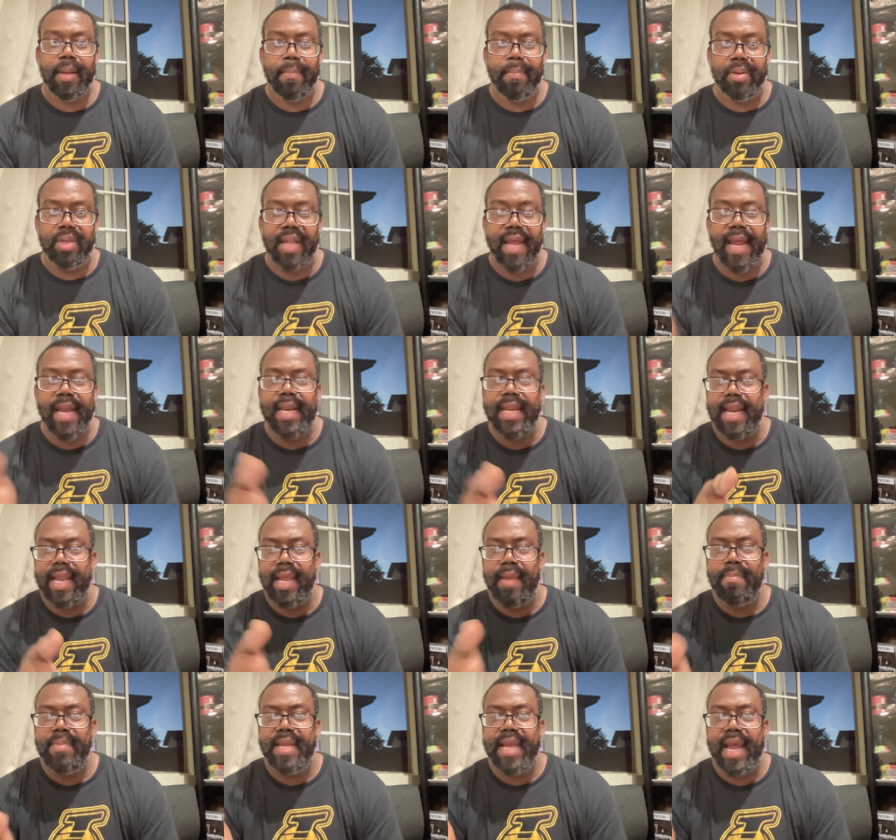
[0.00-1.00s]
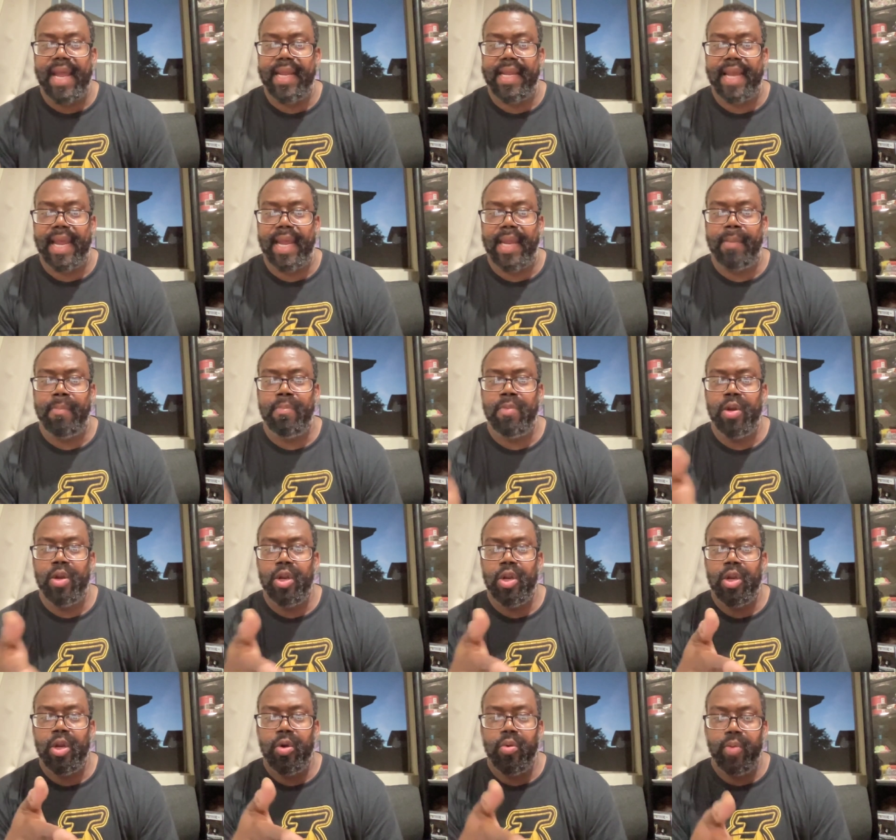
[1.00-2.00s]
Playing an NBA game
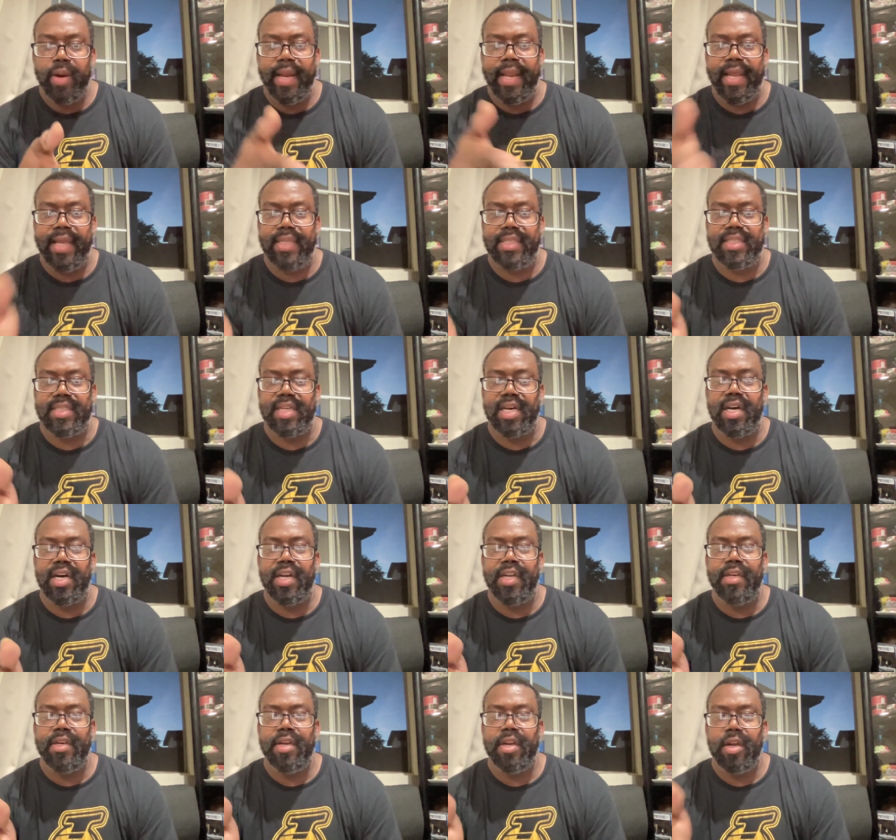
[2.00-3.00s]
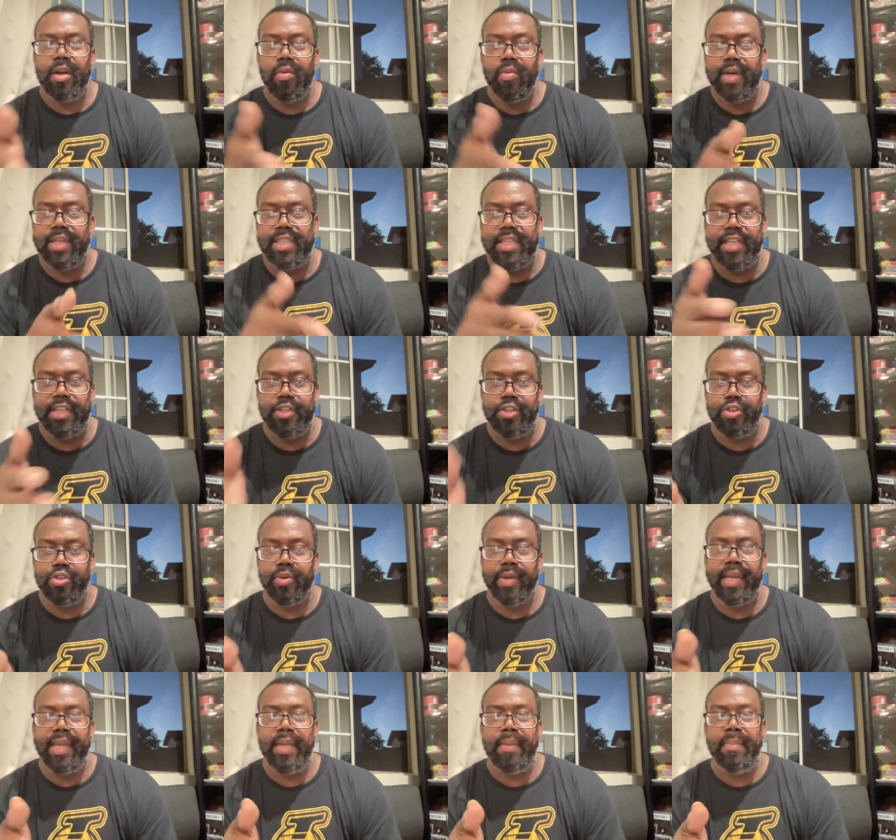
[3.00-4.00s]
with his son was his
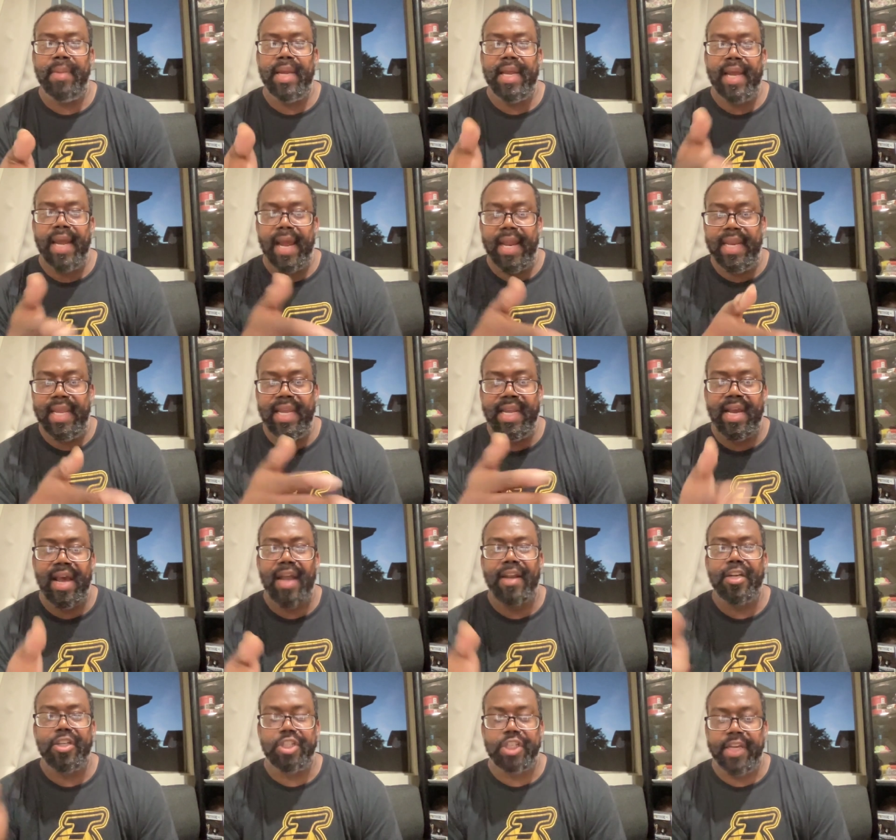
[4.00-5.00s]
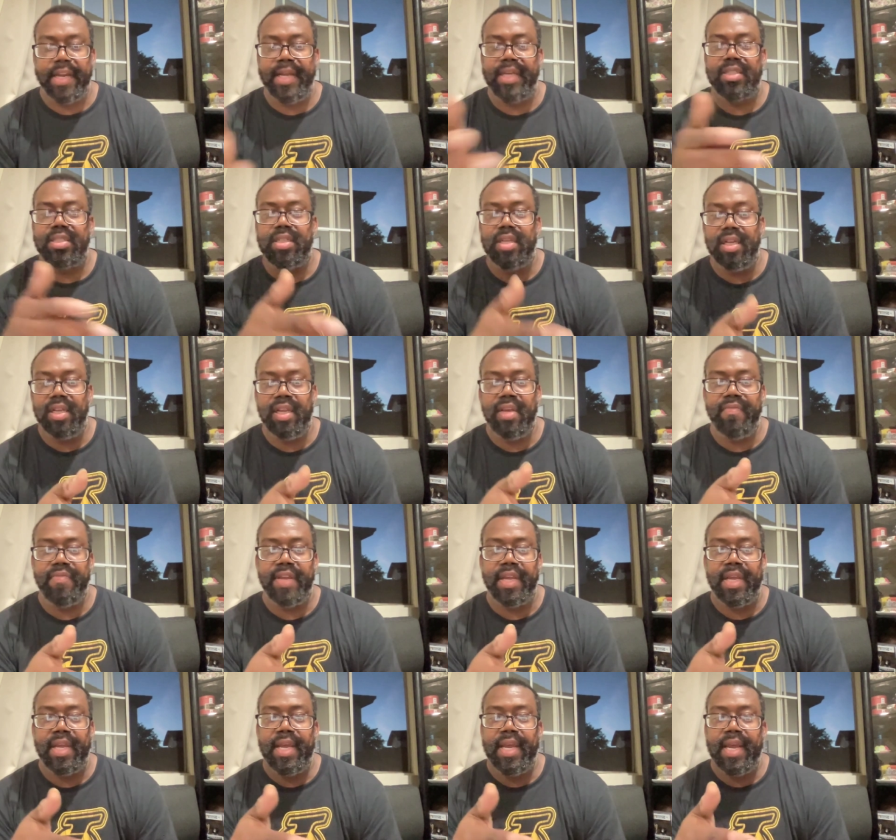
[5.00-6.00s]
dream, and he got a chance to live it.